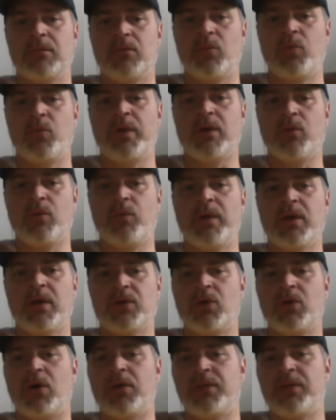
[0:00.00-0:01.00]
we're we're
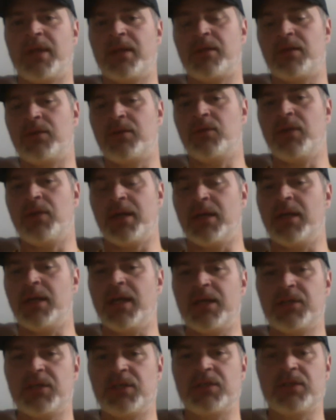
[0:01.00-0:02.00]
taught that the United
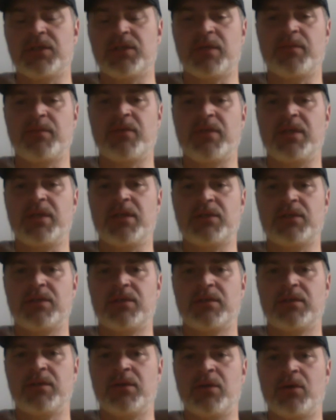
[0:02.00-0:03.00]
Nations and some of these
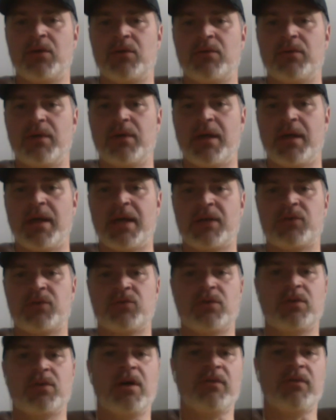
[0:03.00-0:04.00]
you know
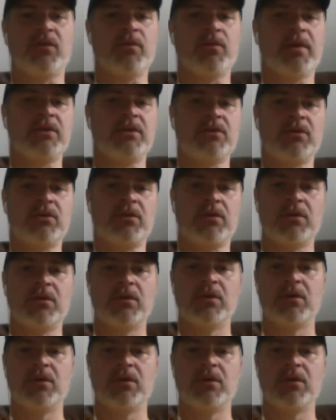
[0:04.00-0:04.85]
extra governmental